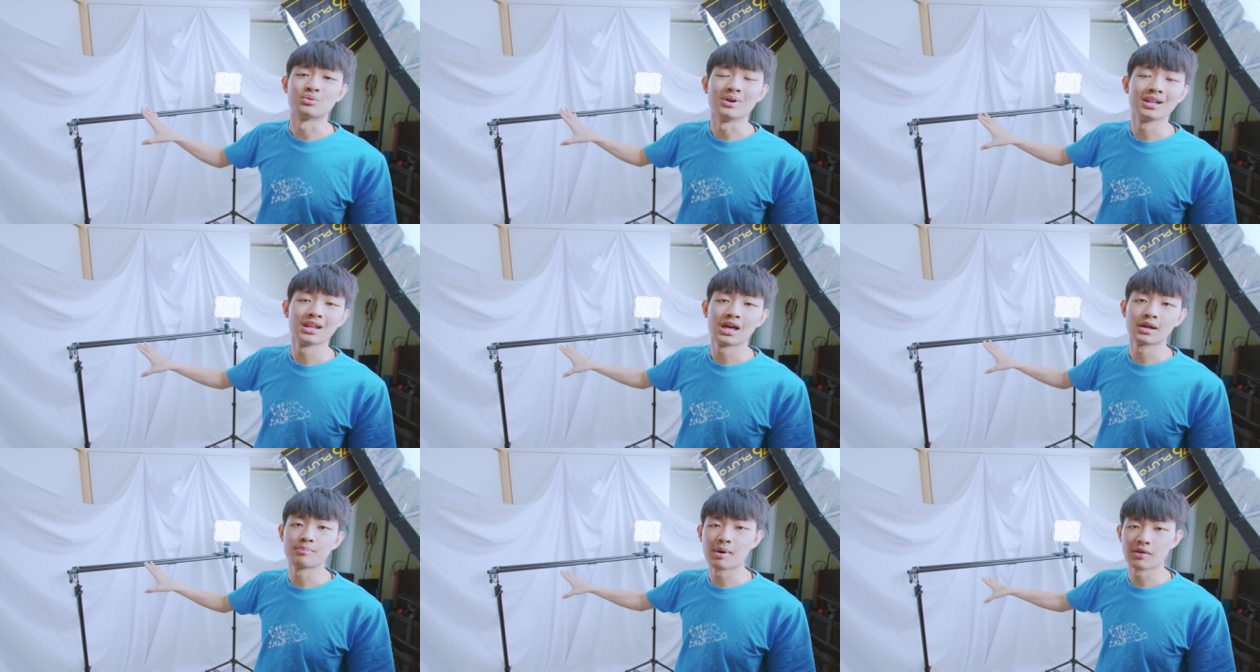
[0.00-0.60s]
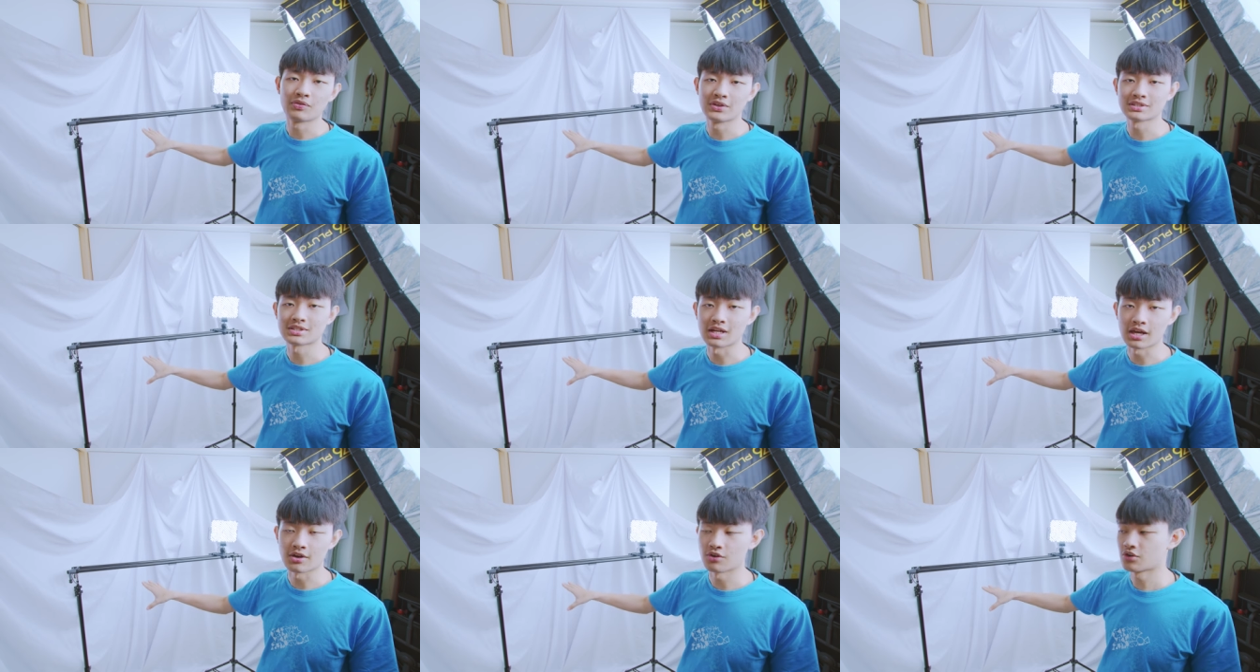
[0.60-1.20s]
what I like about this
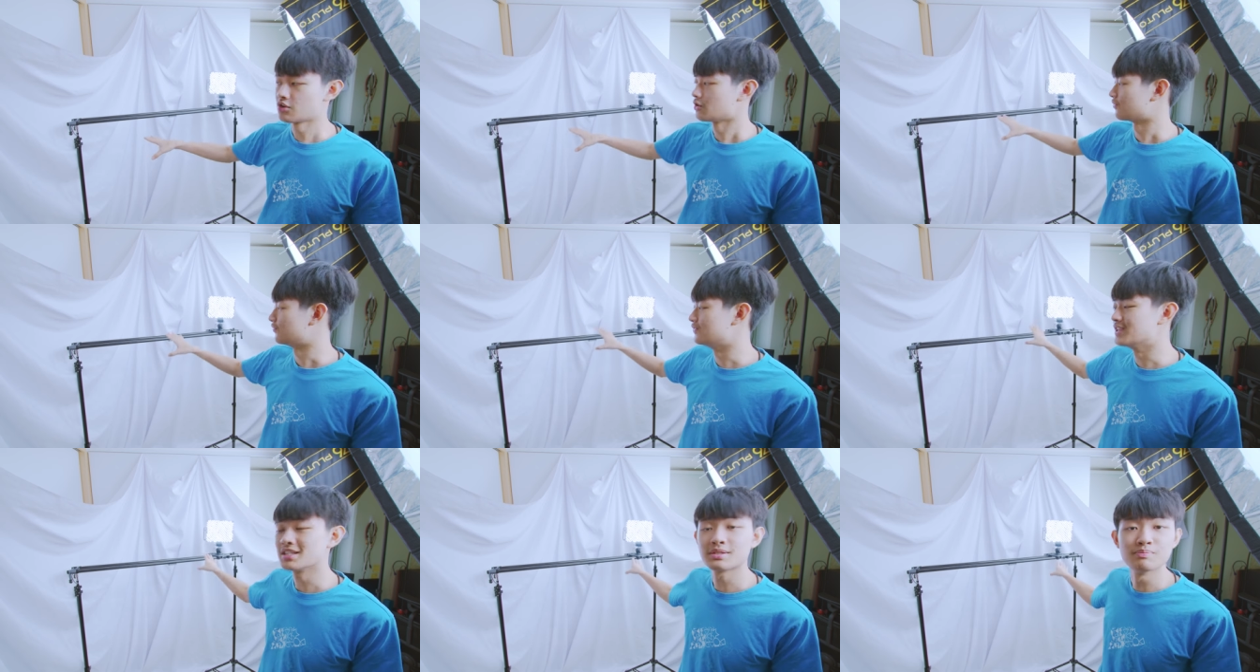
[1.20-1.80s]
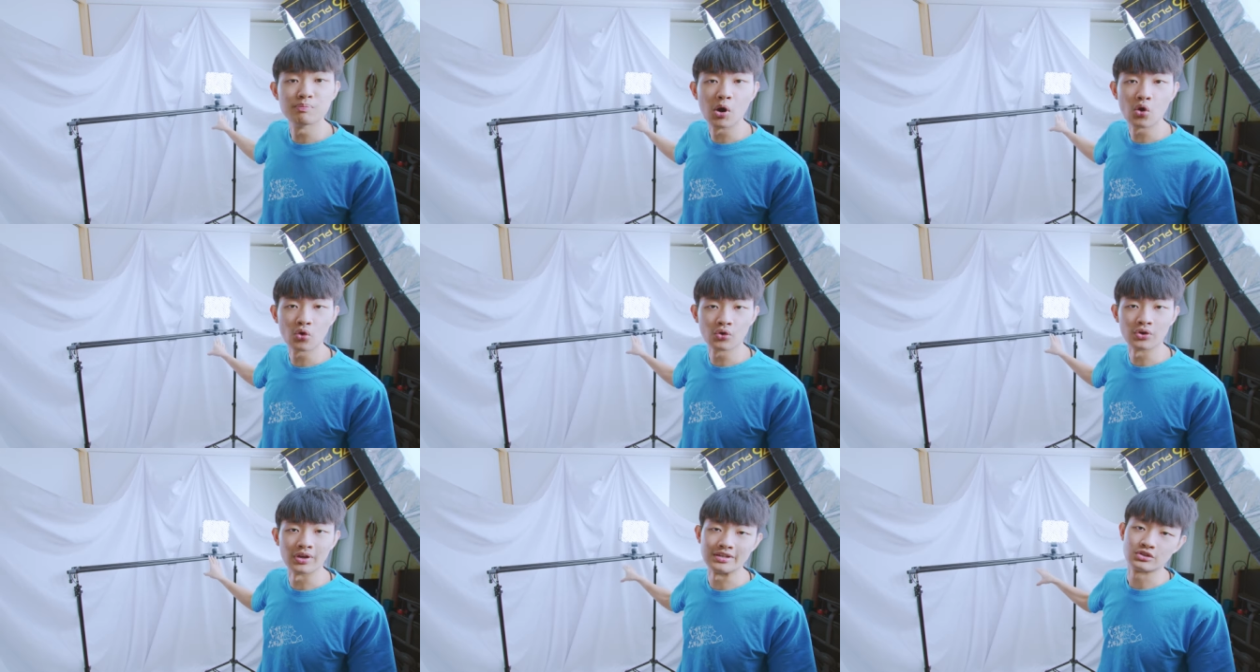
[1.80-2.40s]
slider, this
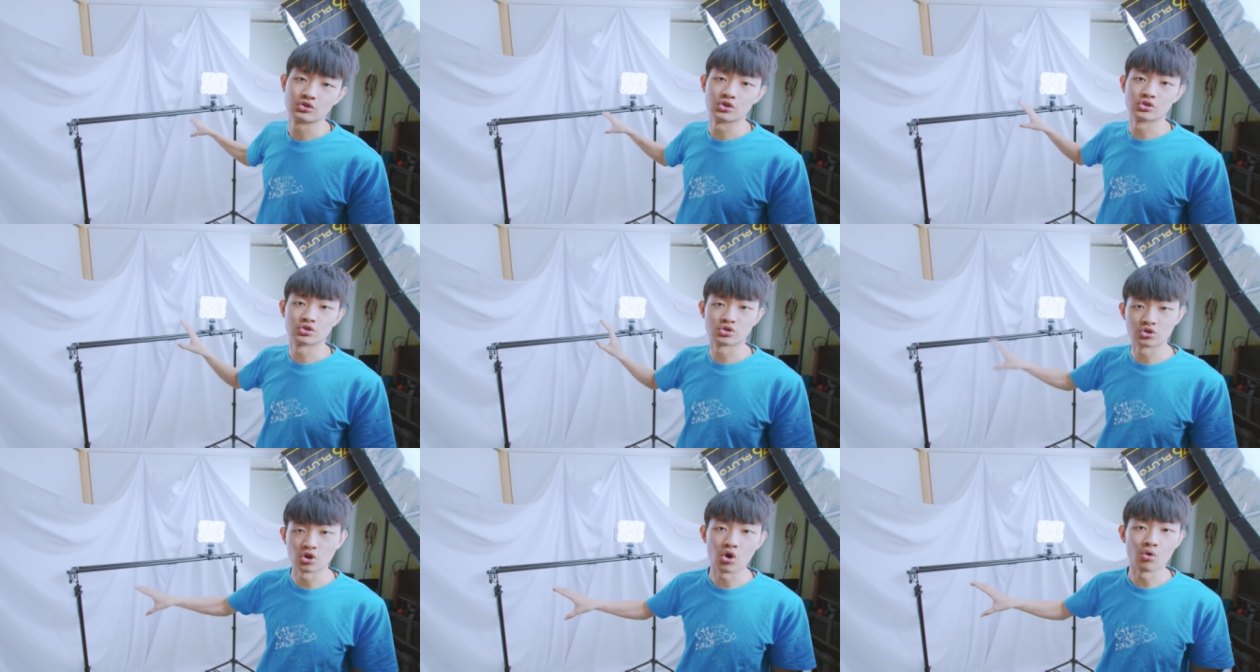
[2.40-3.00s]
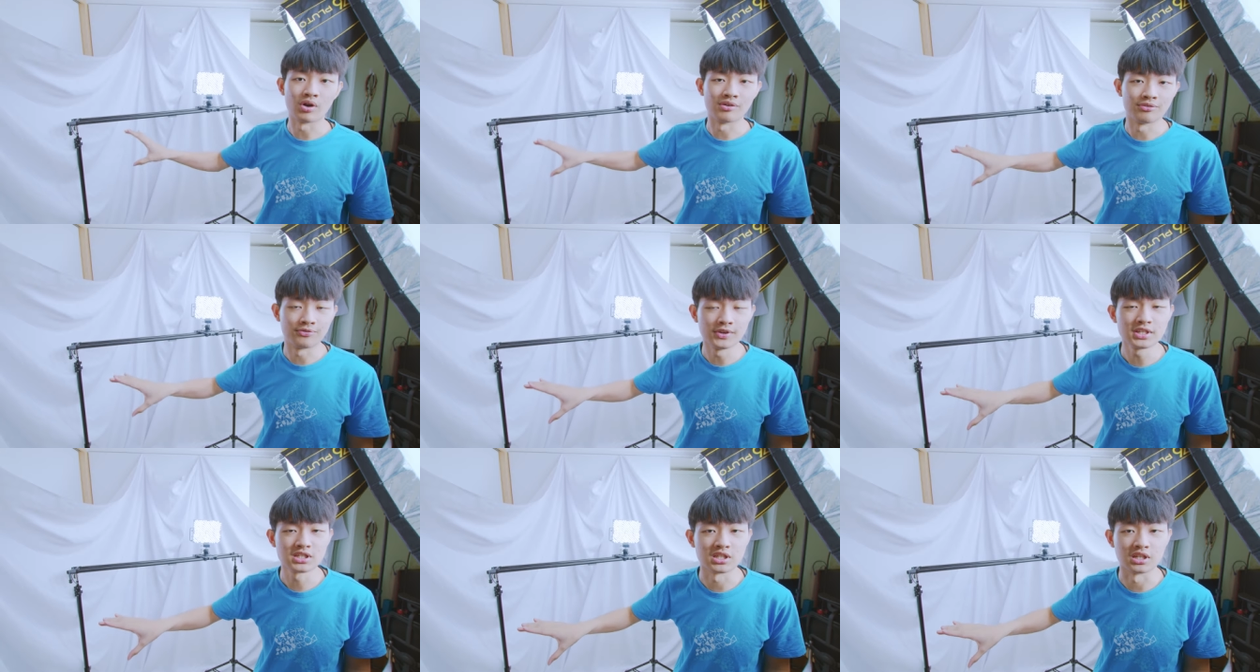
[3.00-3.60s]
motor is just so
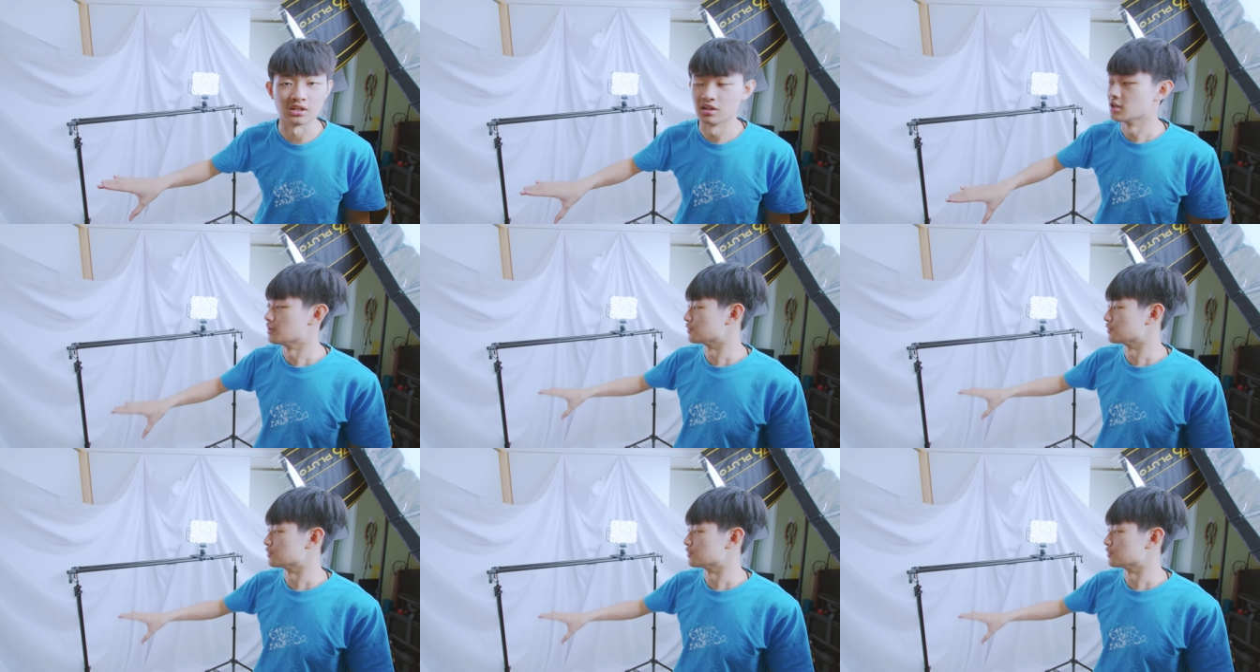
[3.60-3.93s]
efficient.